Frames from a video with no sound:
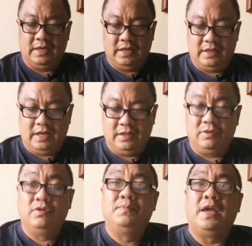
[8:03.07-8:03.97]
and
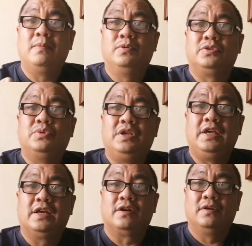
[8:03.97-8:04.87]
then you'll be able to
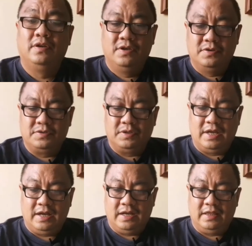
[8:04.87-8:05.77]
hear. So
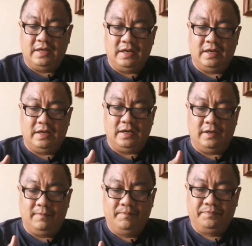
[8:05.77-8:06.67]

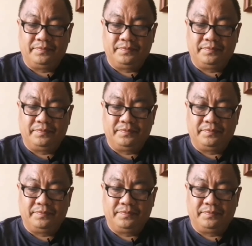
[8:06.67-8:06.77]
the